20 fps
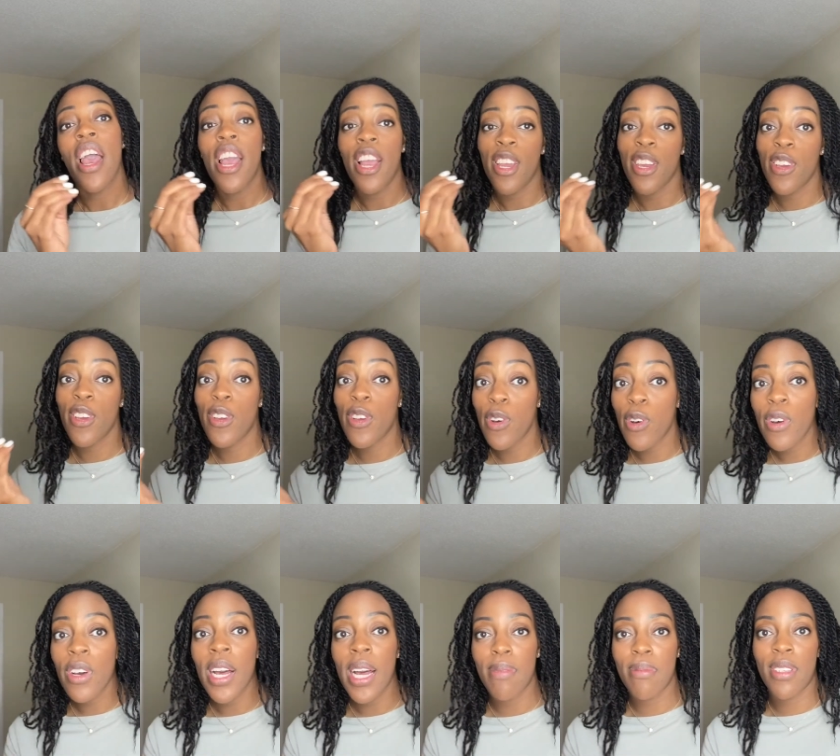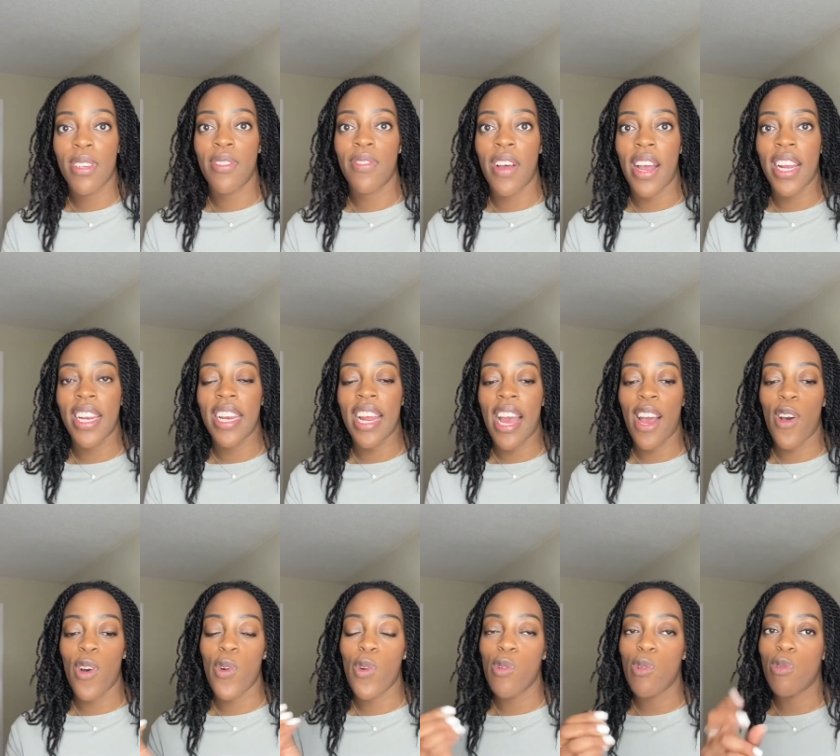You'll come to find
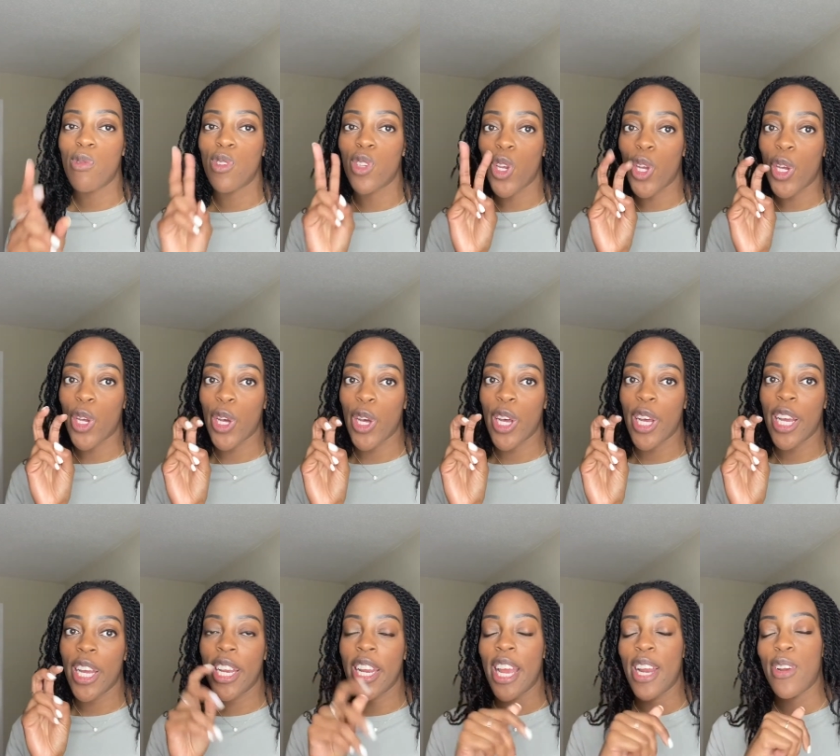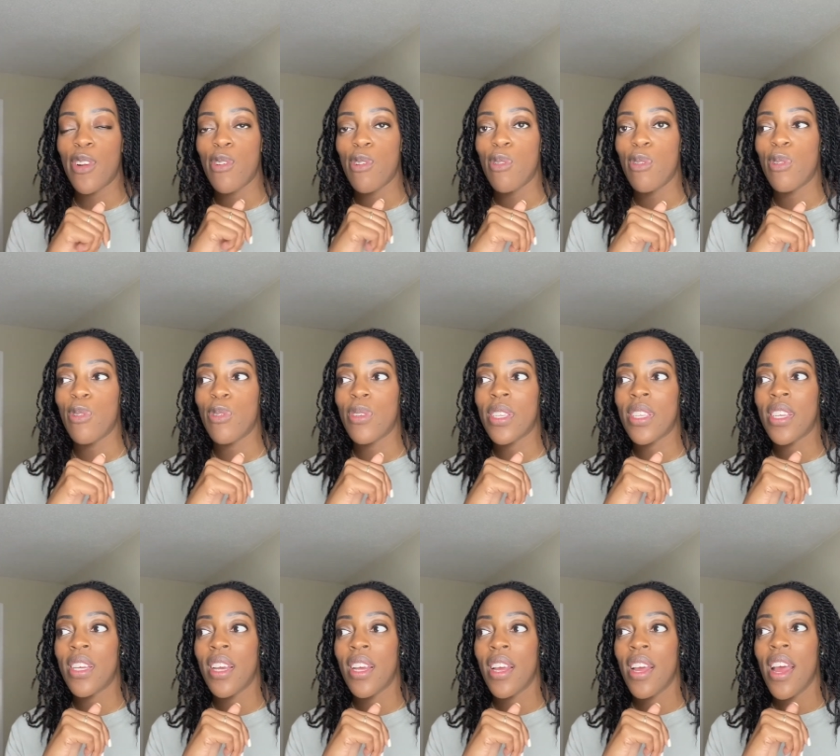out who's good and who's
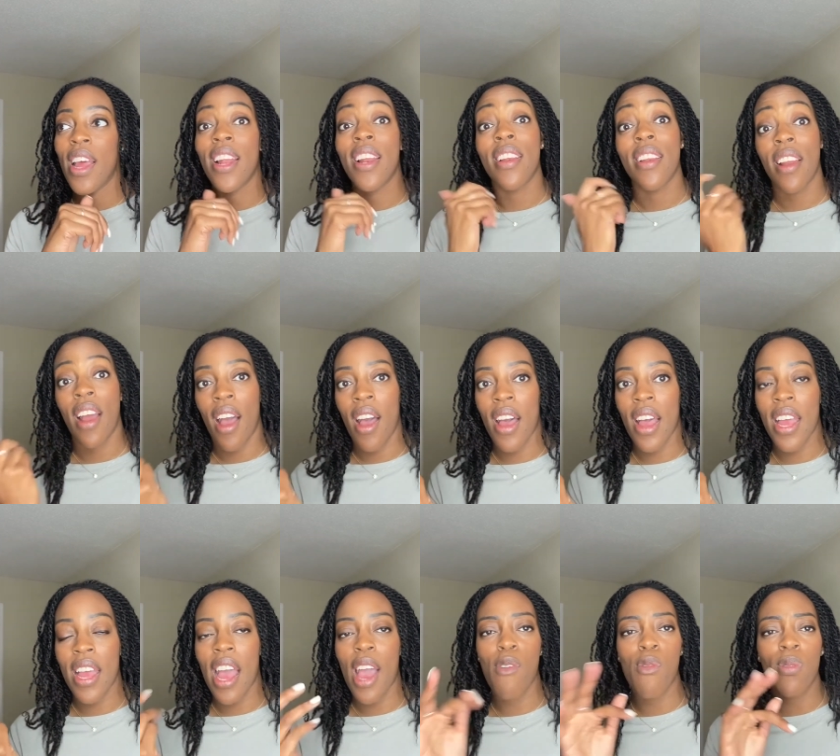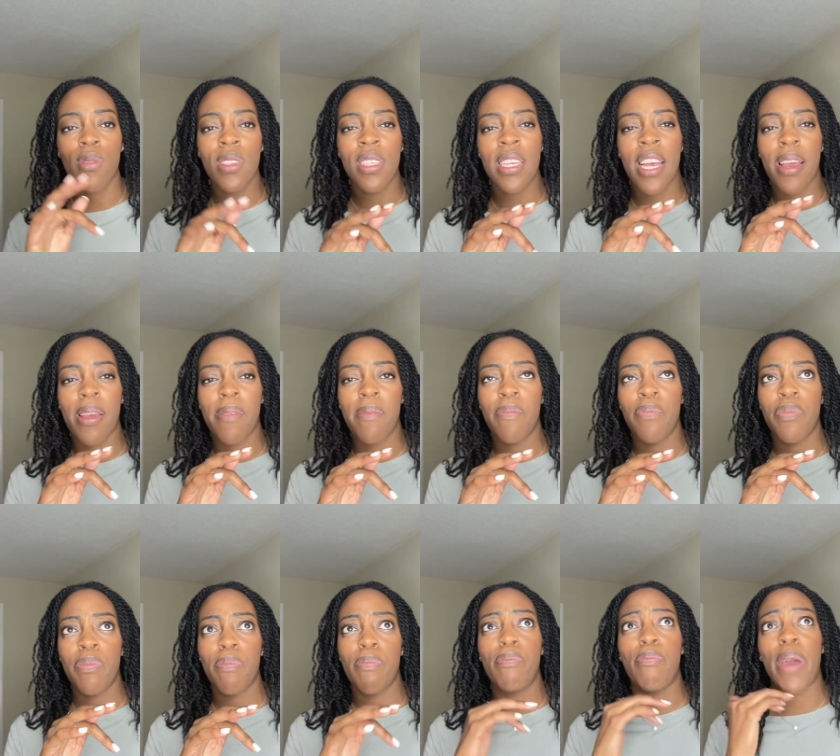not. I won't say
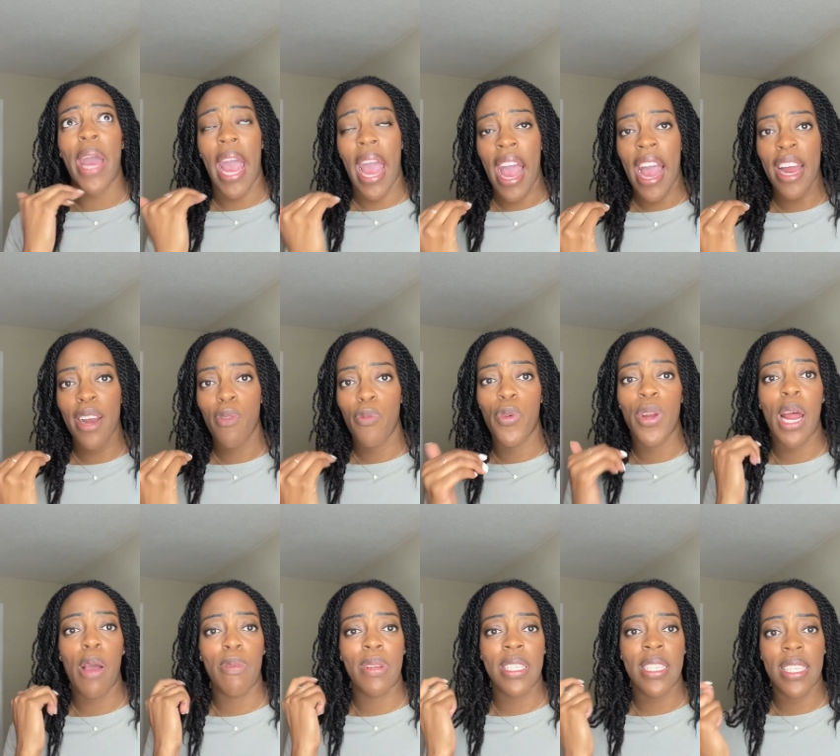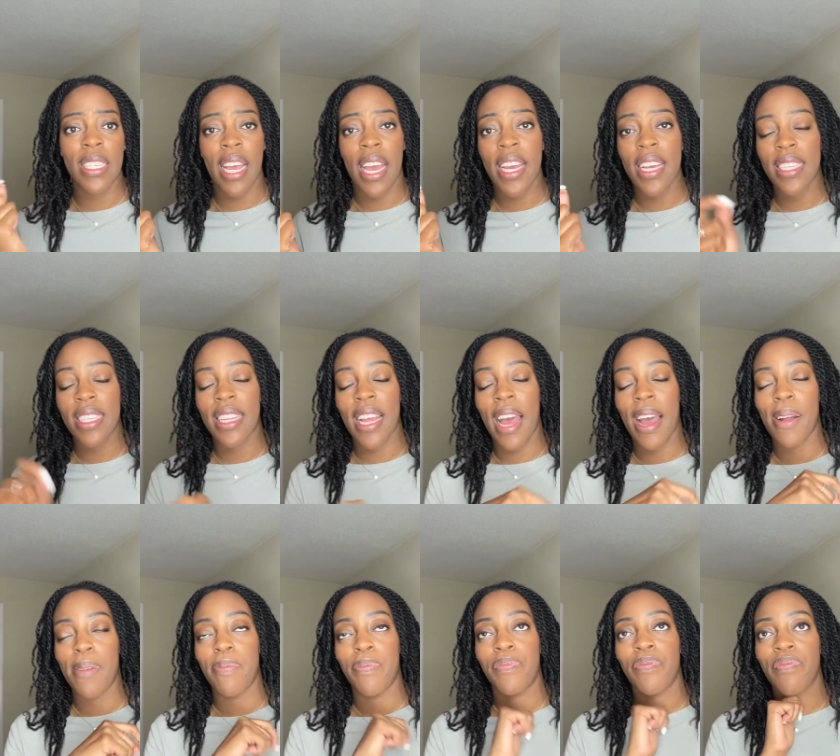bad. What I would say is
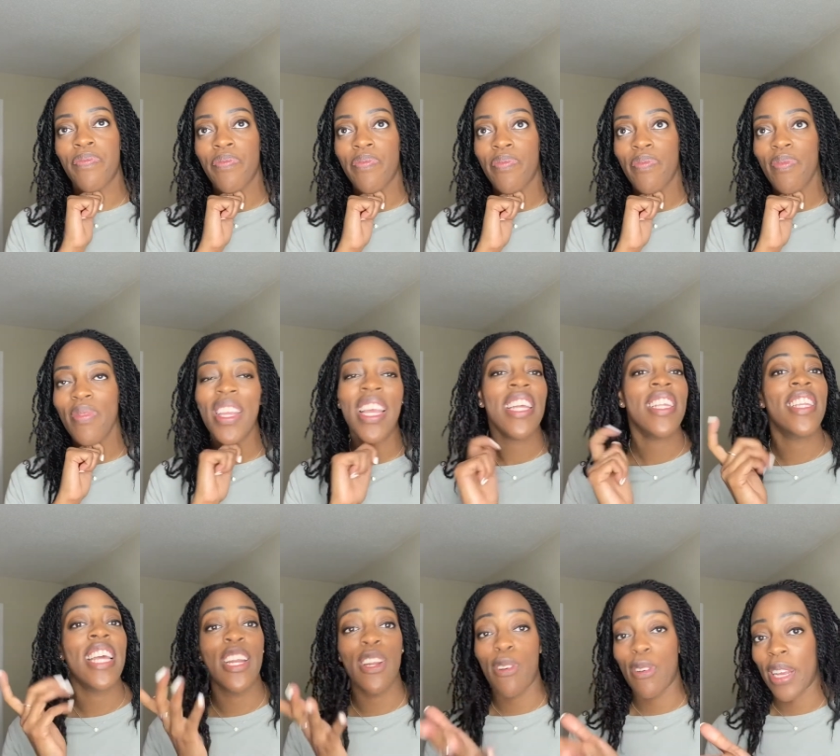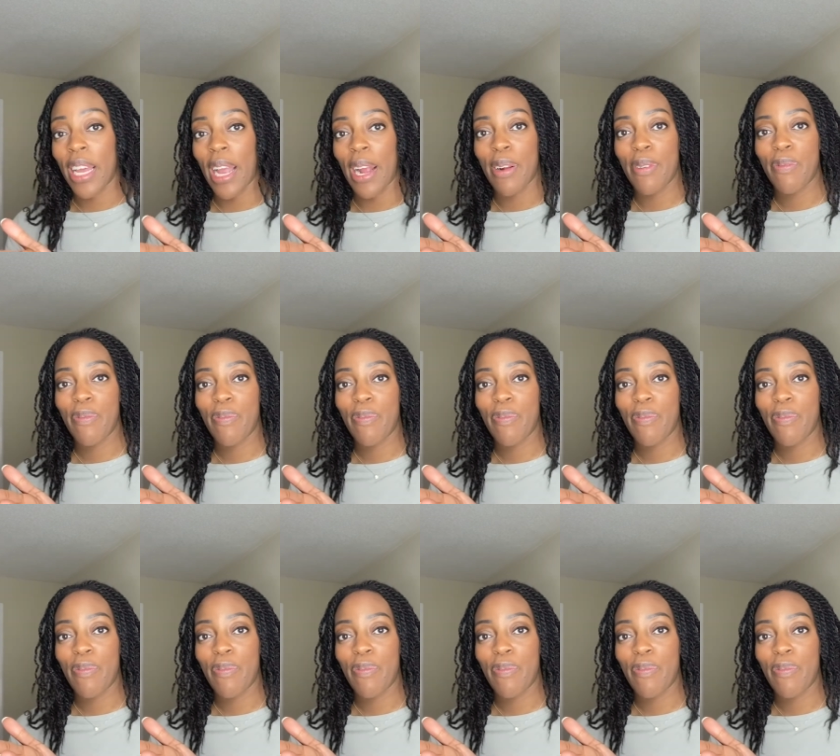that they don't care.